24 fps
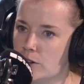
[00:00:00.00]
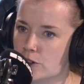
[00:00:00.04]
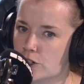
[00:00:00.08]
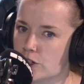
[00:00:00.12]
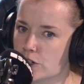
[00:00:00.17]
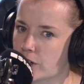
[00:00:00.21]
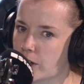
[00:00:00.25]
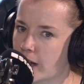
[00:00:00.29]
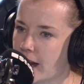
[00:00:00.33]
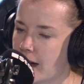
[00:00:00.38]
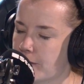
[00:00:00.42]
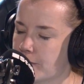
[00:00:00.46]
She's
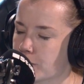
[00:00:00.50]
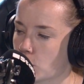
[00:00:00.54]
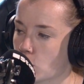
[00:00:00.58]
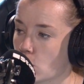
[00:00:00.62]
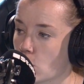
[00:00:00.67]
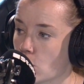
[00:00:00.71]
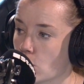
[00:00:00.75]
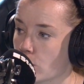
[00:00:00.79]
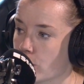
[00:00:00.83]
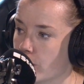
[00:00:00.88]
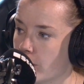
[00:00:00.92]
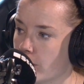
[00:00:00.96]
going to have to
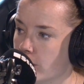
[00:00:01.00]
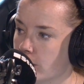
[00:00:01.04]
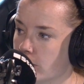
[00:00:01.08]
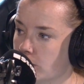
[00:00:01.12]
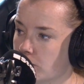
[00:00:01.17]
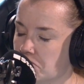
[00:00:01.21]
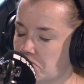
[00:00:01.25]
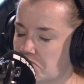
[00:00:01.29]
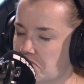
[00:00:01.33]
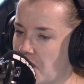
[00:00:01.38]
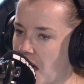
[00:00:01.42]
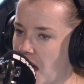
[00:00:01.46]
cross it.
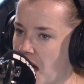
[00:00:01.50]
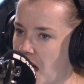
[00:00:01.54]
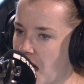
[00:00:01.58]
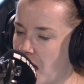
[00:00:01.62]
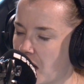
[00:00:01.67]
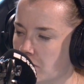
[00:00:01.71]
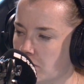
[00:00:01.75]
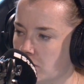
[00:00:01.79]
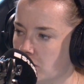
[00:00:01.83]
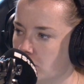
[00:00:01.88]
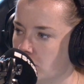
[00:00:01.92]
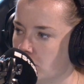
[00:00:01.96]
Nah,
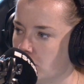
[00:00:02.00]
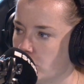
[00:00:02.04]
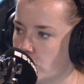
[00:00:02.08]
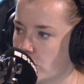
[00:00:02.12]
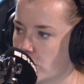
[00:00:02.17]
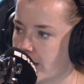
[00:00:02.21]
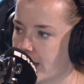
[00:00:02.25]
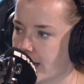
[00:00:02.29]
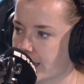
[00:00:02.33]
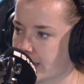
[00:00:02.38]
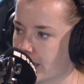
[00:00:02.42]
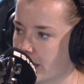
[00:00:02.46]
she
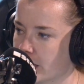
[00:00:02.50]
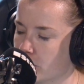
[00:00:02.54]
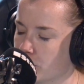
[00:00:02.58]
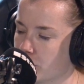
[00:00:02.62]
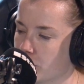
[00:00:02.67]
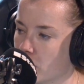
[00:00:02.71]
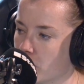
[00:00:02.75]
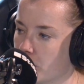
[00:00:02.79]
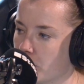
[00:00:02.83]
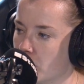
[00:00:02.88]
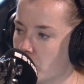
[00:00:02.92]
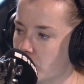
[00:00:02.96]
can get that in the
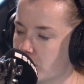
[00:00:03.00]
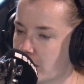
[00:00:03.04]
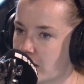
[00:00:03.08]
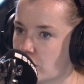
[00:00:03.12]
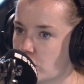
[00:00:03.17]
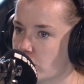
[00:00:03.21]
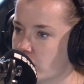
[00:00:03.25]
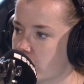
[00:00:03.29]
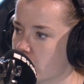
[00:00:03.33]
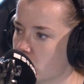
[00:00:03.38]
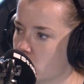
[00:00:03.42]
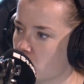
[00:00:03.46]
far post. And
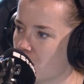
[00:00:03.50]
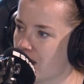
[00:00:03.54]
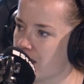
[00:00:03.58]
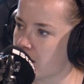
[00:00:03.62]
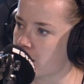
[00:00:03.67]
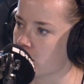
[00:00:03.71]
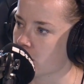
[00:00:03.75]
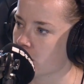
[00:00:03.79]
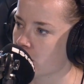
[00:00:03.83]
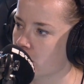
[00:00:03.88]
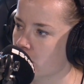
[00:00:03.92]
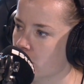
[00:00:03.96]
she did it twice.